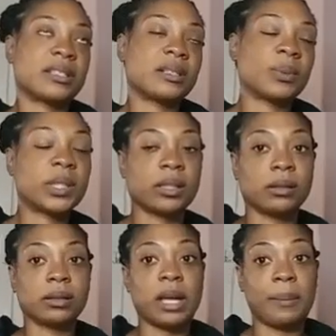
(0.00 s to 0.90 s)
This
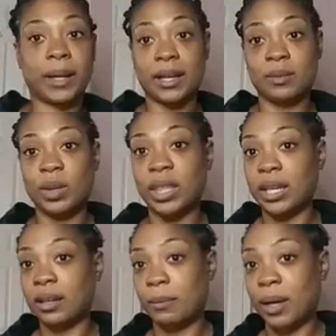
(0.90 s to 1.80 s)
particular topic has me
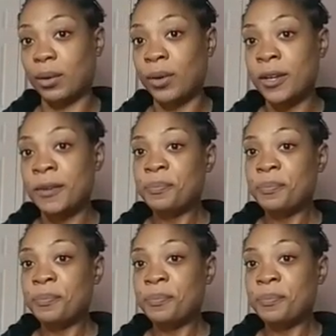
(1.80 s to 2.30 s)
thinking about